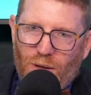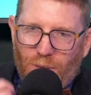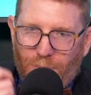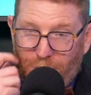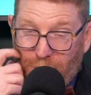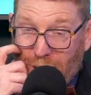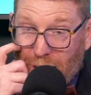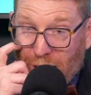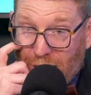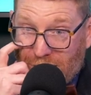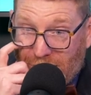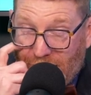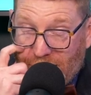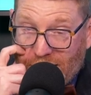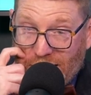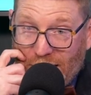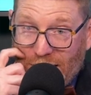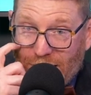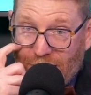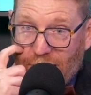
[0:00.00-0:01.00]
Because at
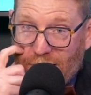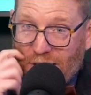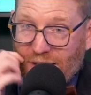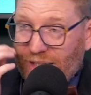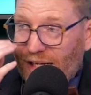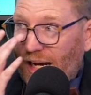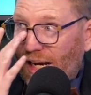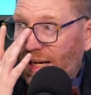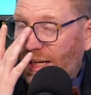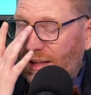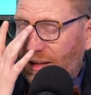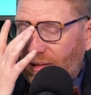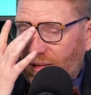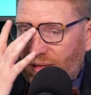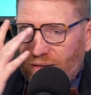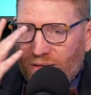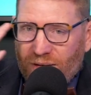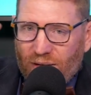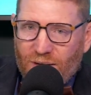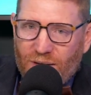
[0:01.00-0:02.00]
the end of the day,
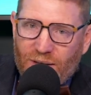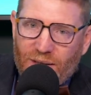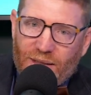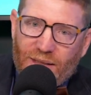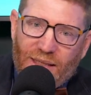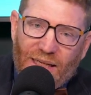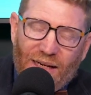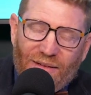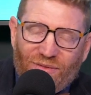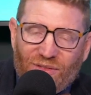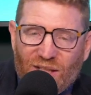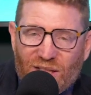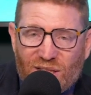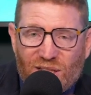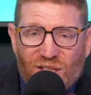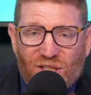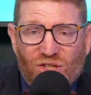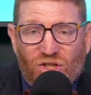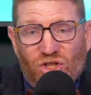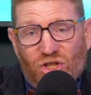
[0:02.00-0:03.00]
if this
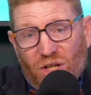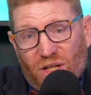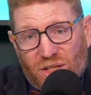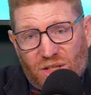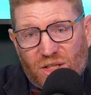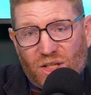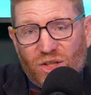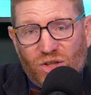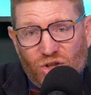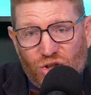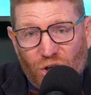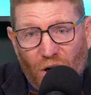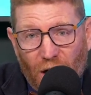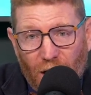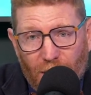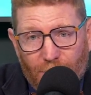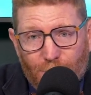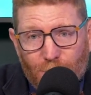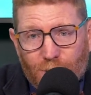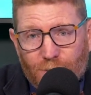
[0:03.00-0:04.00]
is just a
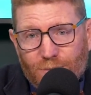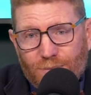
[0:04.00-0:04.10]
job,